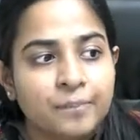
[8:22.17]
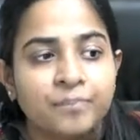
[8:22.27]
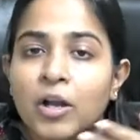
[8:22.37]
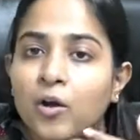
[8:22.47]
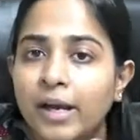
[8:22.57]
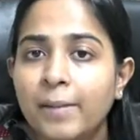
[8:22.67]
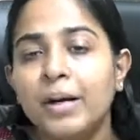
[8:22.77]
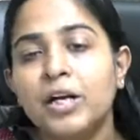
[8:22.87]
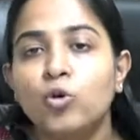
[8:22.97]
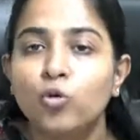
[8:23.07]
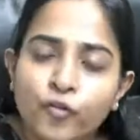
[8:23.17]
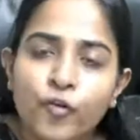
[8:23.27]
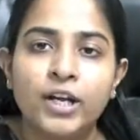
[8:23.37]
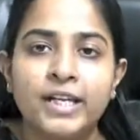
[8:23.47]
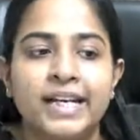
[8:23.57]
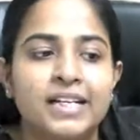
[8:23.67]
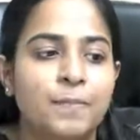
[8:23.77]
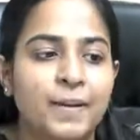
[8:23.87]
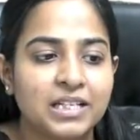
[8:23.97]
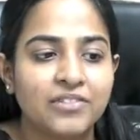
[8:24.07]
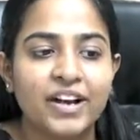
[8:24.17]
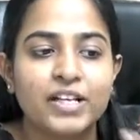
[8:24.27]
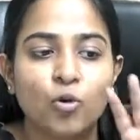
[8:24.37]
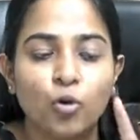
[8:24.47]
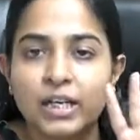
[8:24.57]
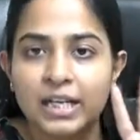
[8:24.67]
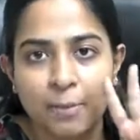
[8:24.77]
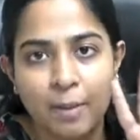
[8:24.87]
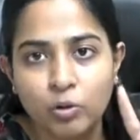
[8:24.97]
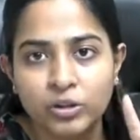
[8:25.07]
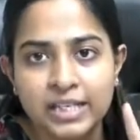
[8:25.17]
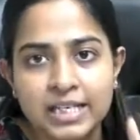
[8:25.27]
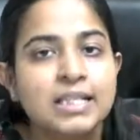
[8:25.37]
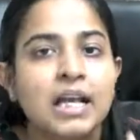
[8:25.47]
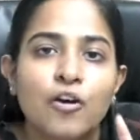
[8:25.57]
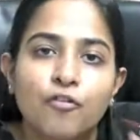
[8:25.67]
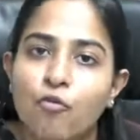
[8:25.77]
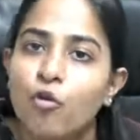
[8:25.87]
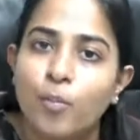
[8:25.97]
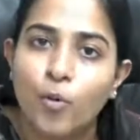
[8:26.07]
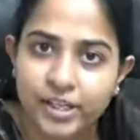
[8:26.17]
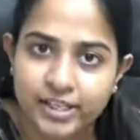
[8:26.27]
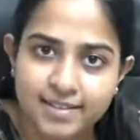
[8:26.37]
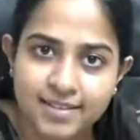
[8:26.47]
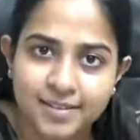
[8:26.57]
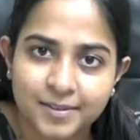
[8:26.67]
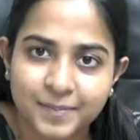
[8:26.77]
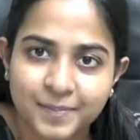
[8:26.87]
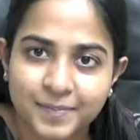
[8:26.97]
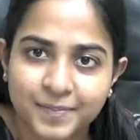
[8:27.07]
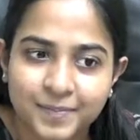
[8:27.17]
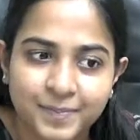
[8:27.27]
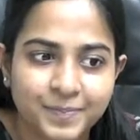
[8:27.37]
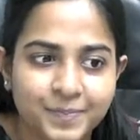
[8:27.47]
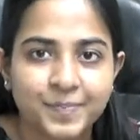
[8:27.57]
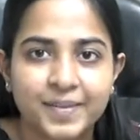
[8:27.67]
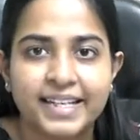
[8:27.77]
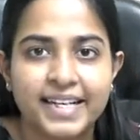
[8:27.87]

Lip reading: Okay, but 248 specifies only about these 4 points. Yes?